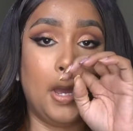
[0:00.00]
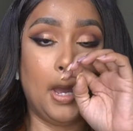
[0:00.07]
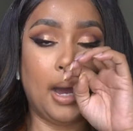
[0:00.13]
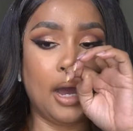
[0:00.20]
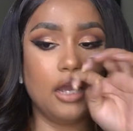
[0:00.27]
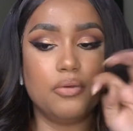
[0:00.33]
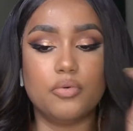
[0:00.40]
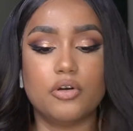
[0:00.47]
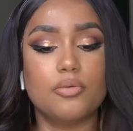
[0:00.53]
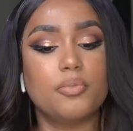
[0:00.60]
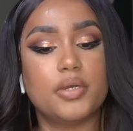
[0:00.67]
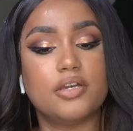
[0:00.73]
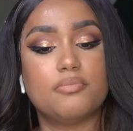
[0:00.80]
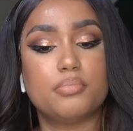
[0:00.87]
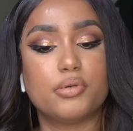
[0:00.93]
I will
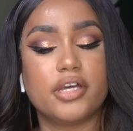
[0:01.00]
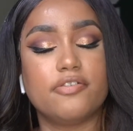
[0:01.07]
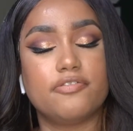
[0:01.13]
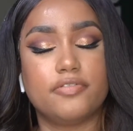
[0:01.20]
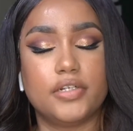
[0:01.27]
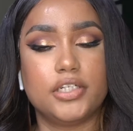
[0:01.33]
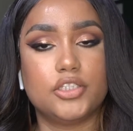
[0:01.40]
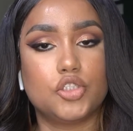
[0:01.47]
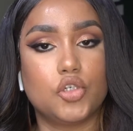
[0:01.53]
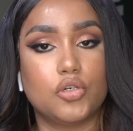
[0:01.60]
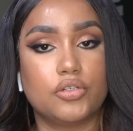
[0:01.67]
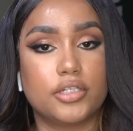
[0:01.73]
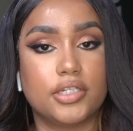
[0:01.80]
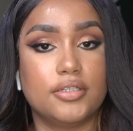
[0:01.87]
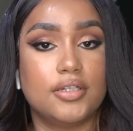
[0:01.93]
be briefly
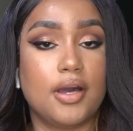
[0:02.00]
talking